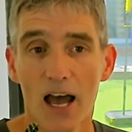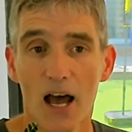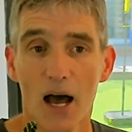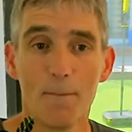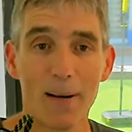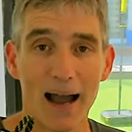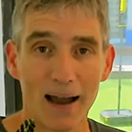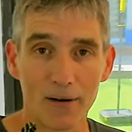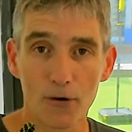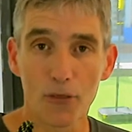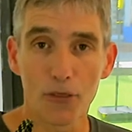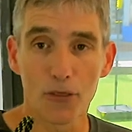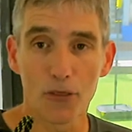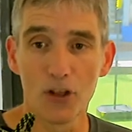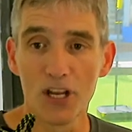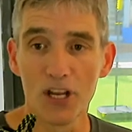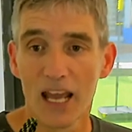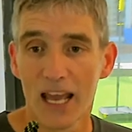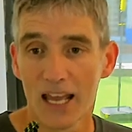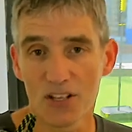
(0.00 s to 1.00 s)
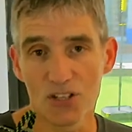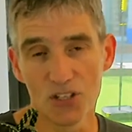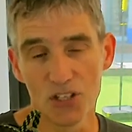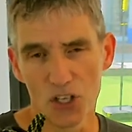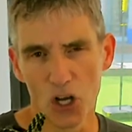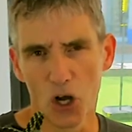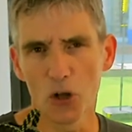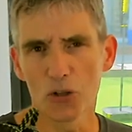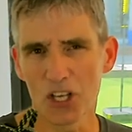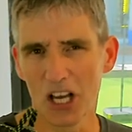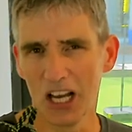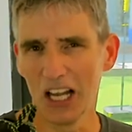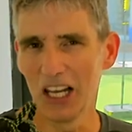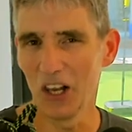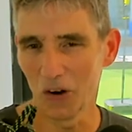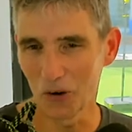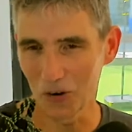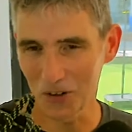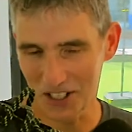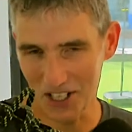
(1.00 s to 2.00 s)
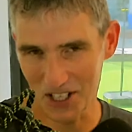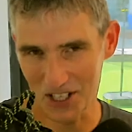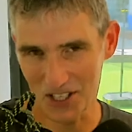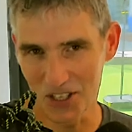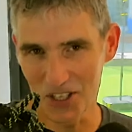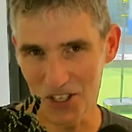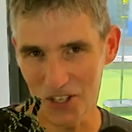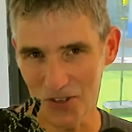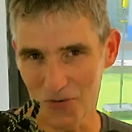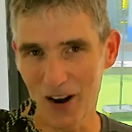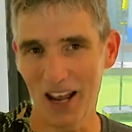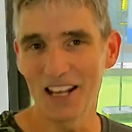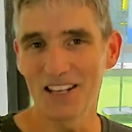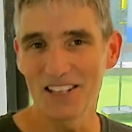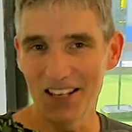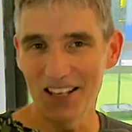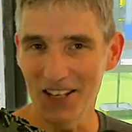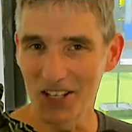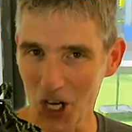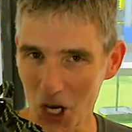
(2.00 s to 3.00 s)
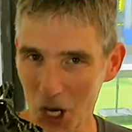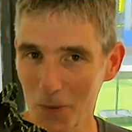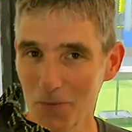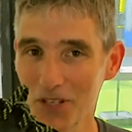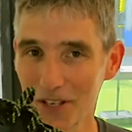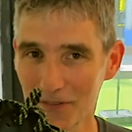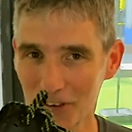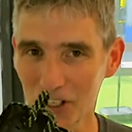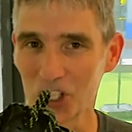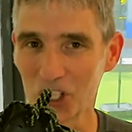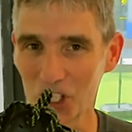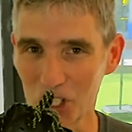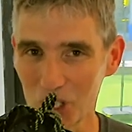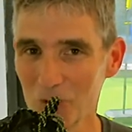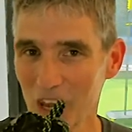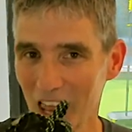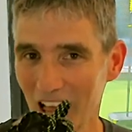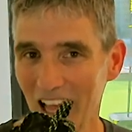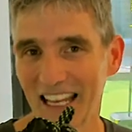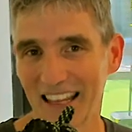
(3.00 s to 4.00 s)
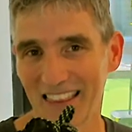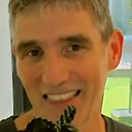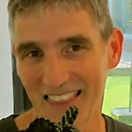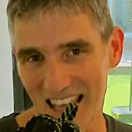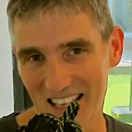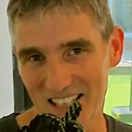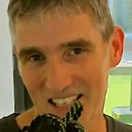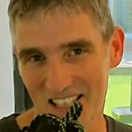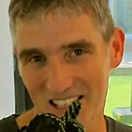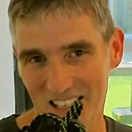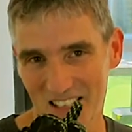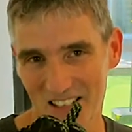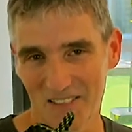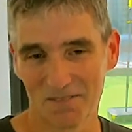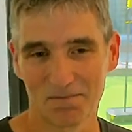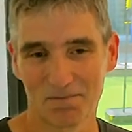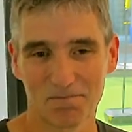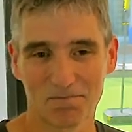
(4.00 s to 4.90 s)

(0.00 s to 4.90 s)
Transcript: A marathon is not a long distance race in terms of a shoe like this.